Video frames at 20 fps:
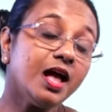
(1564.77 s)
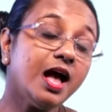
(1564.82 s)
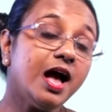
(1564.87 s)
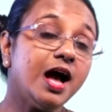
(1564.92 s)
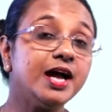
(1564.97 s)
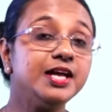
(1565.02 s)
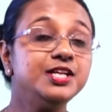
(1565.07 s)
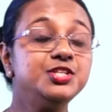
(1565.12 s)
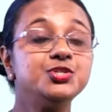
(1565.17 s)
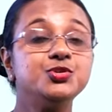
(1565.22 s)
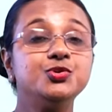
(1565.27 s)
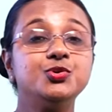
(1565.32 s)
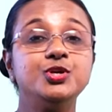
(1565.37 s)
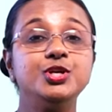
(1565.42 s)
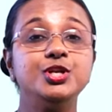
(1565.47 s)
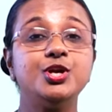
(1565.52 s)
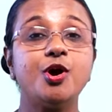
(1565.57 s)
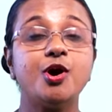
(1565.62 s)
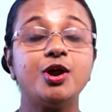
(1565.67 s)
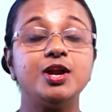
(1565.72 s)
I told
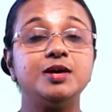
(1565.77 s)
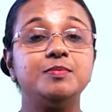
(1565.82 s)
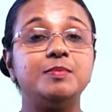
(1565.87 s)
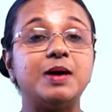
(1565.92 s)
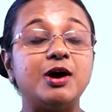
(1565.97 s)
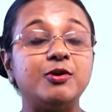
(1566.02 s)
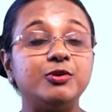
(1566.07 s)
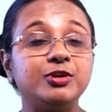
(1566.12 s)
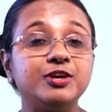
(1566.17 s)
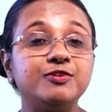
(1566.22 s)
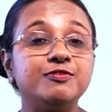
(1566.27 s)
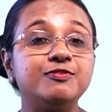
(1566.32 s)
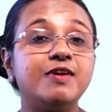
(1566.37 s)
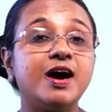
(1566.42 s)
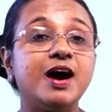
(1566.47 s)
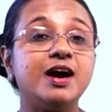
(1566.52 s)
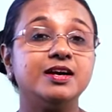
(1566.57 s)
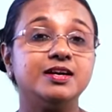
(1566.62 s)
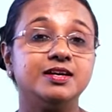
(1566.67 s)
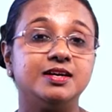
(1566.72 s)
you all about a
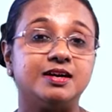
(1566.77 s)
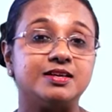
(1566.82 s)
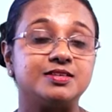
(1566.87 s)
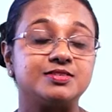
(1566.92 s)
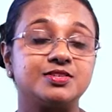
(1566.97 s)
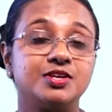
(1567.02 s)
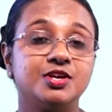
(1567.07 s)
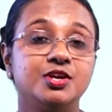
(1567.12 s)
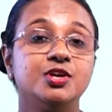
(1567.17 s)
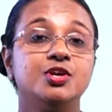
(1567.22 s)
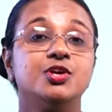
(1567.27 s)
fungus.